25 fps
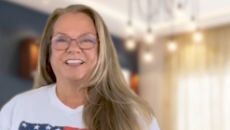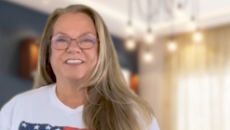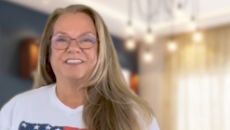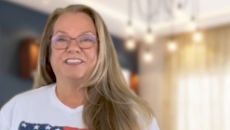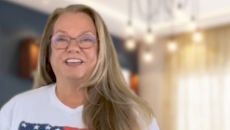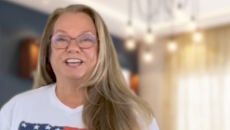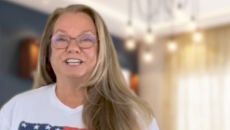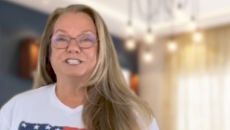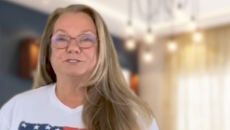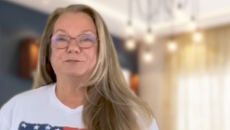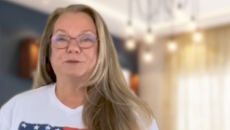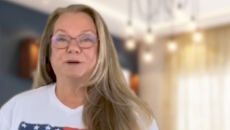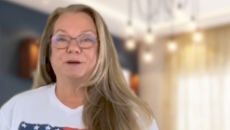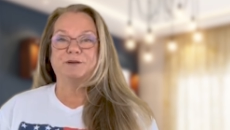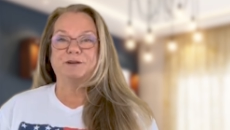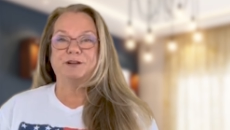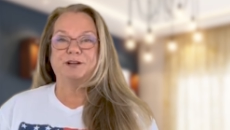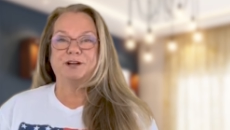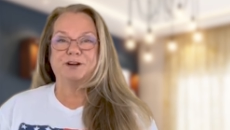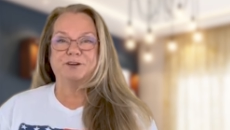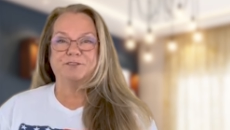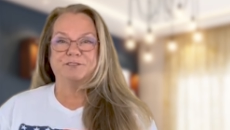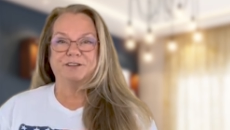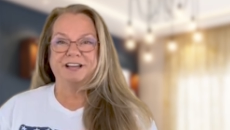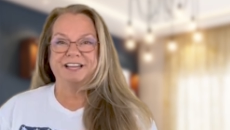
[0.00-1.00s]
That's where
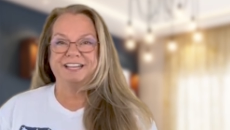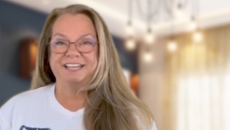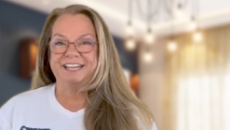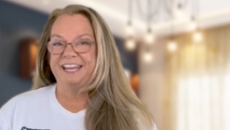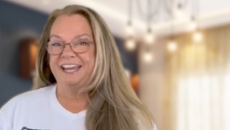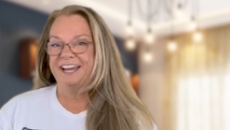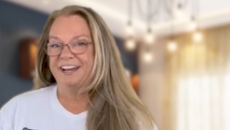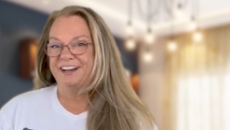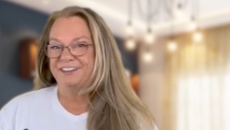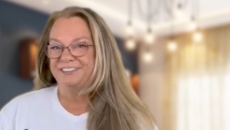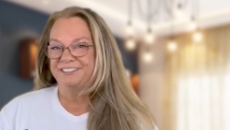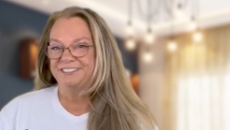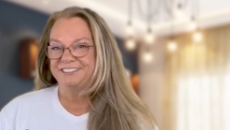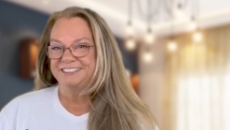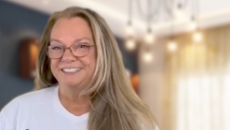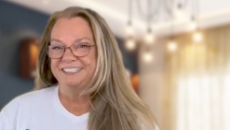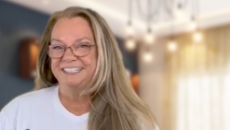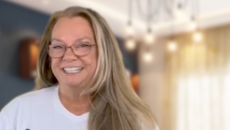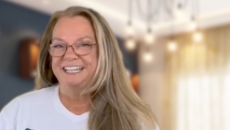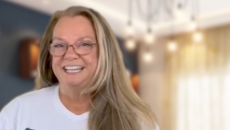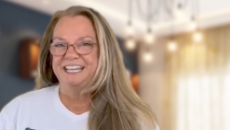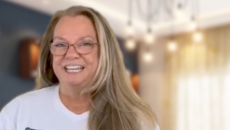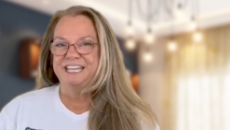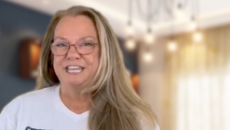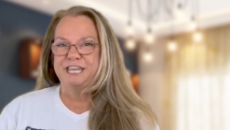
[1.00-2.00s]
we are right now.
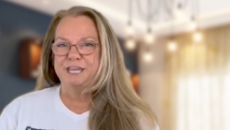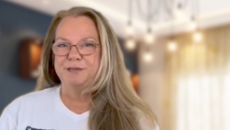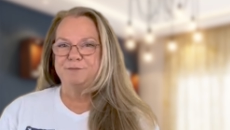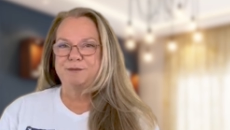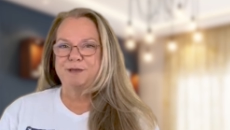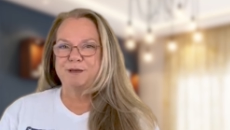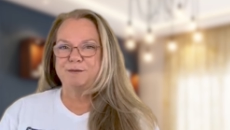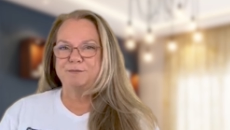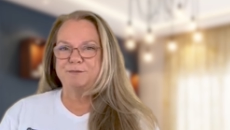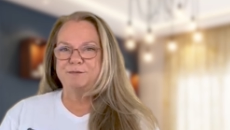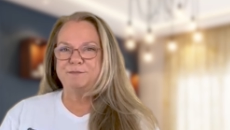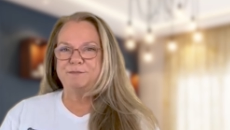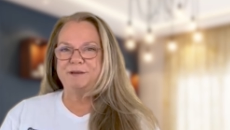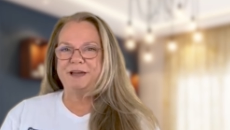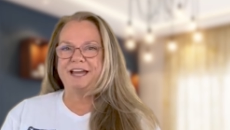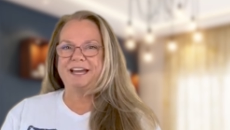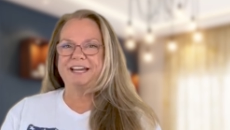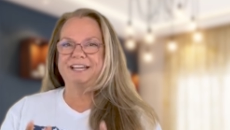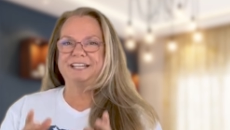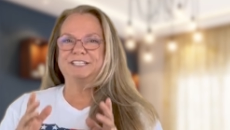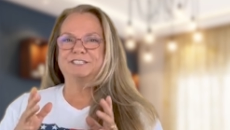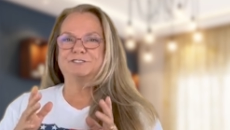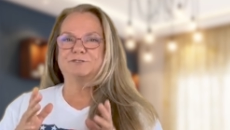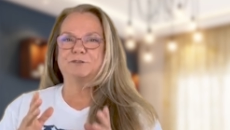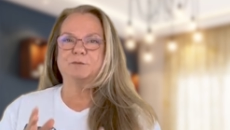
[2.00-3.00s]
Keep coming
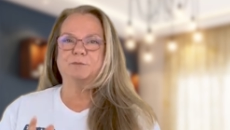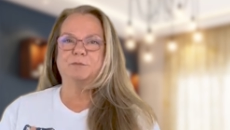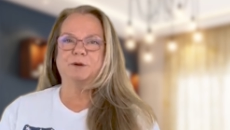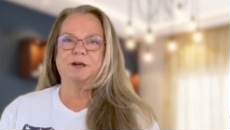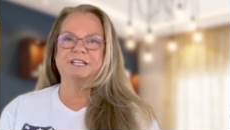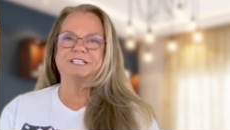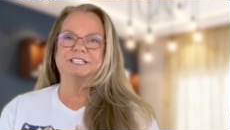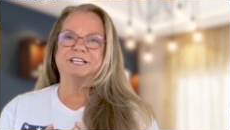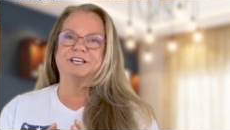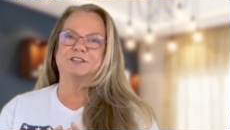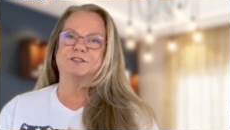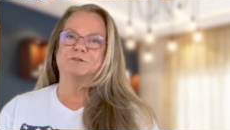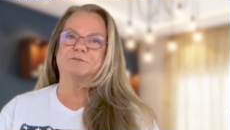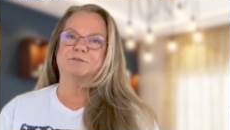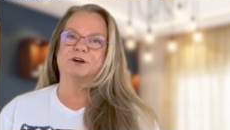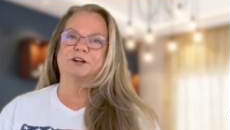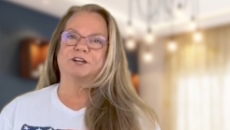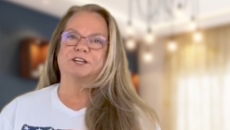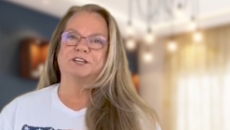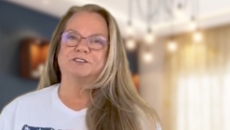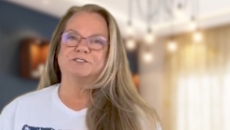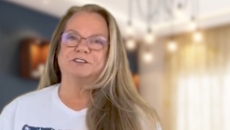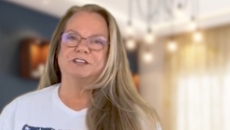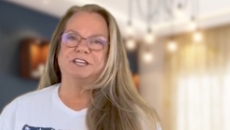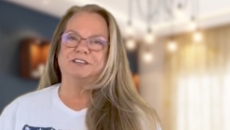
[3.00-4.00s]
back as we break down the
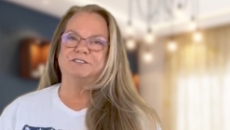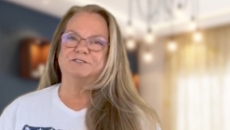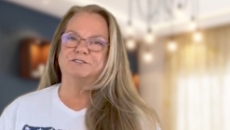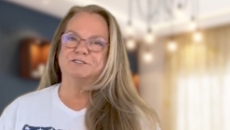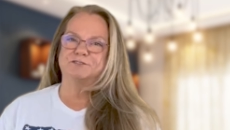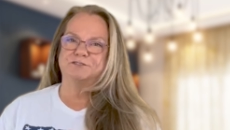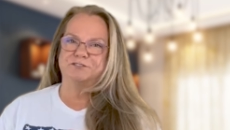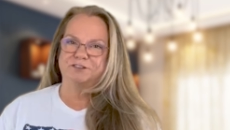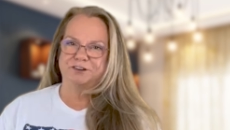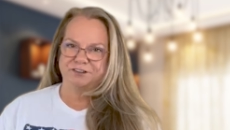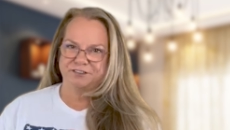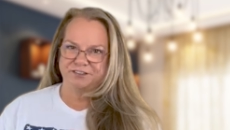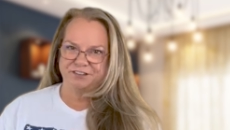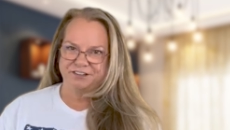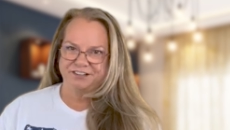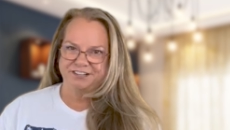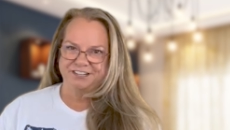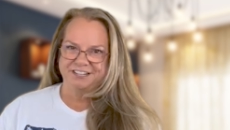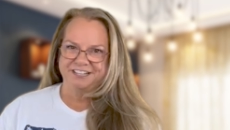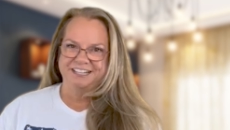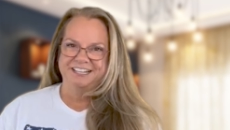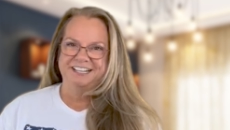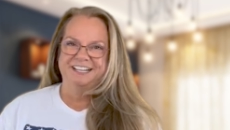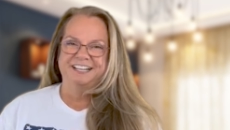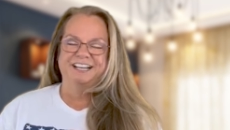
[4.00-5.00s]
market even further.
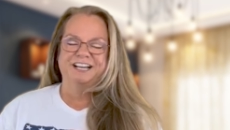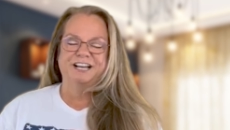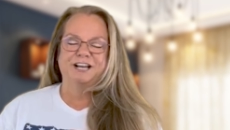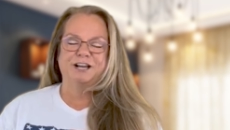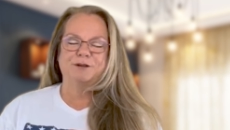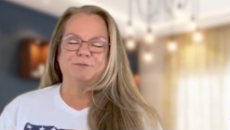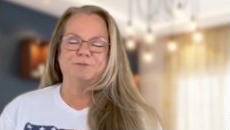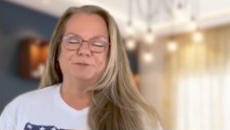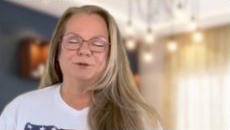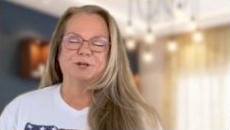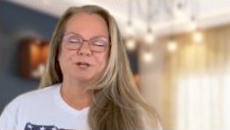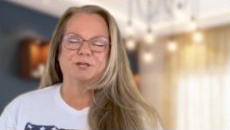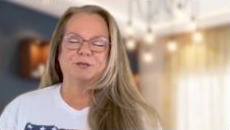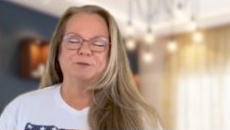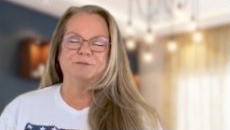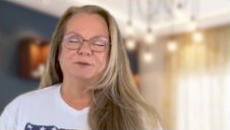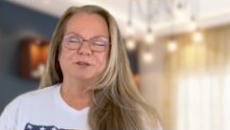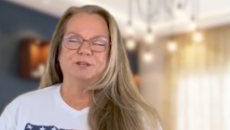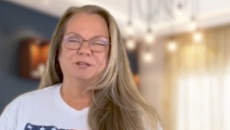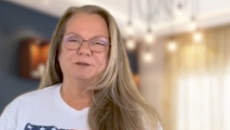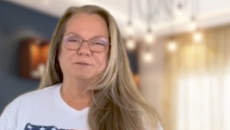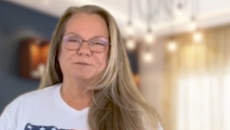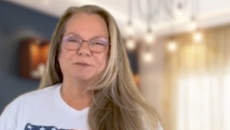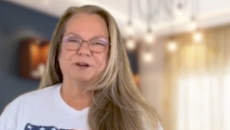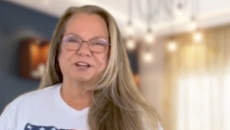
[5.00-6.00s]
I'm your
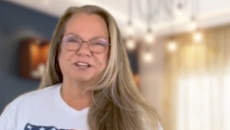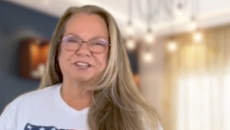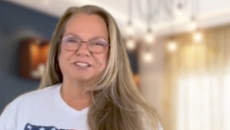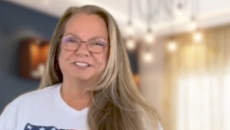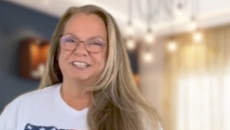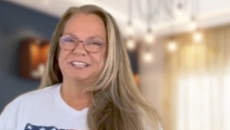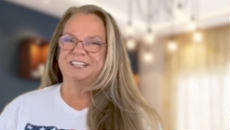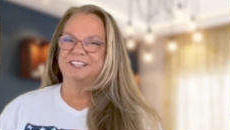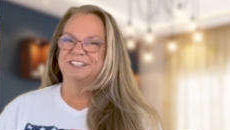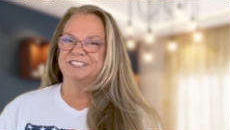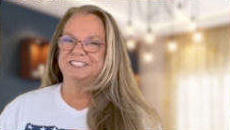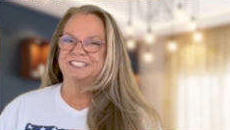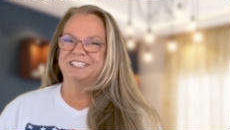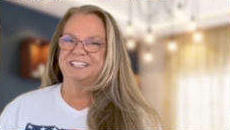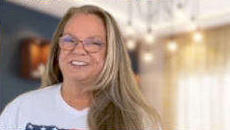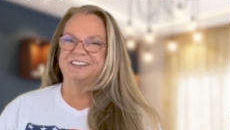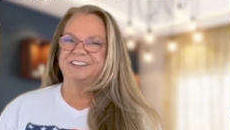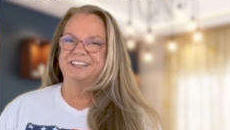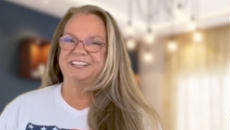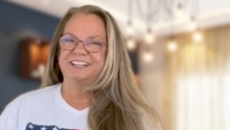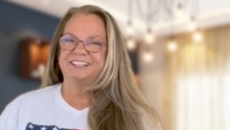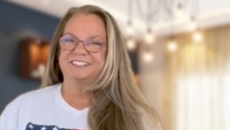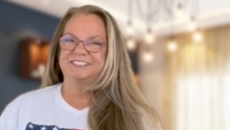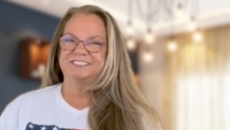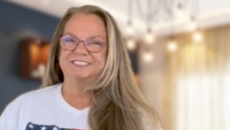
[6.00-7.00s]
community market leader,
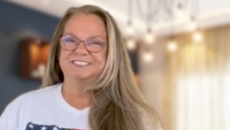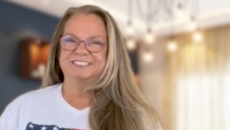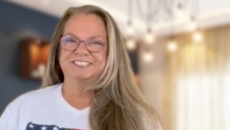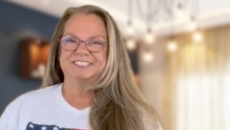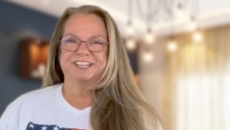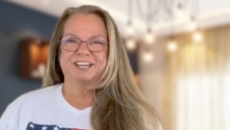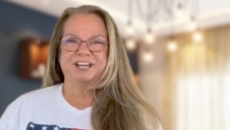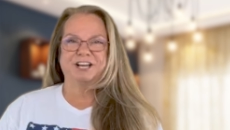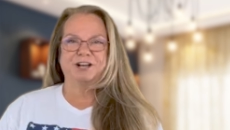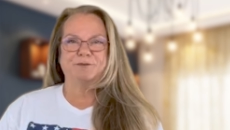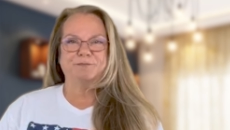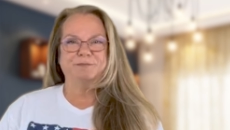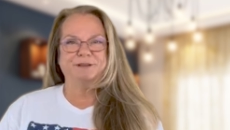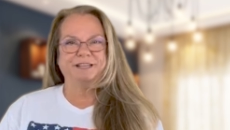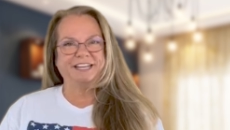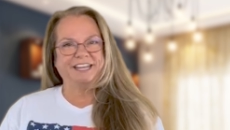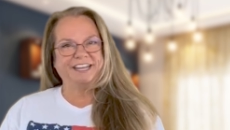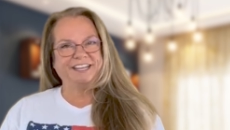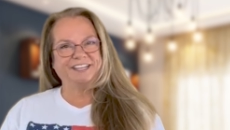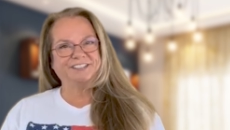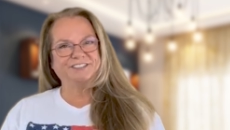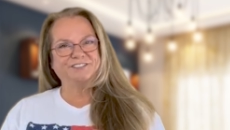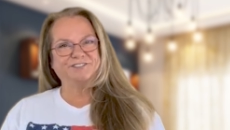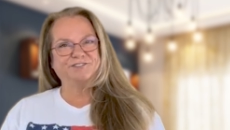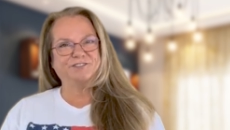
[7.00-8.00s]
Sherri Echols, the helping
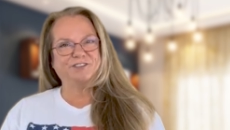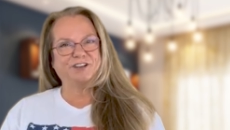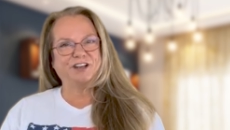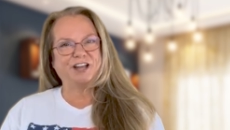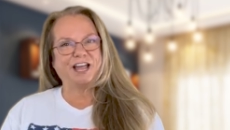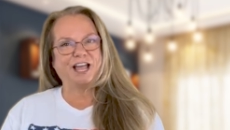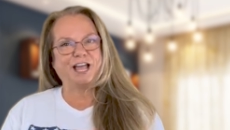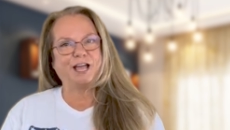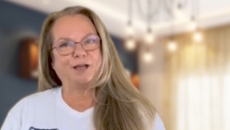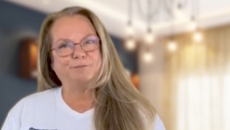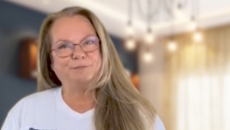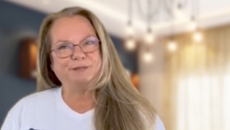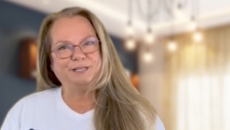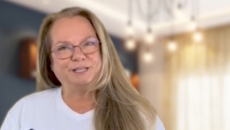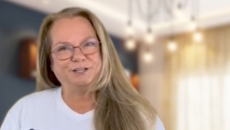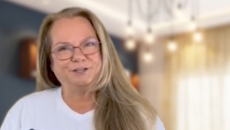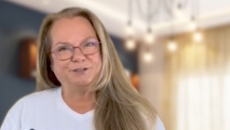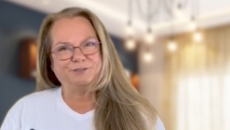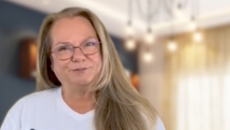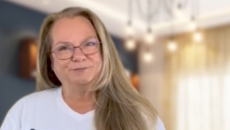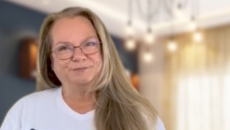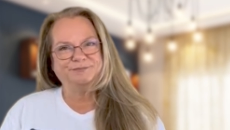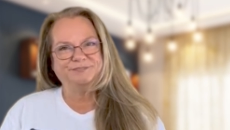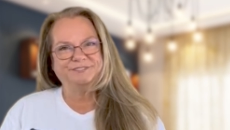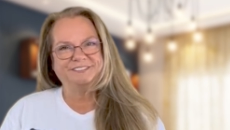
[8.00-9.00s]
hand for a happy
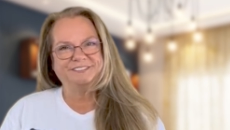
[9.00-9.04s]
home.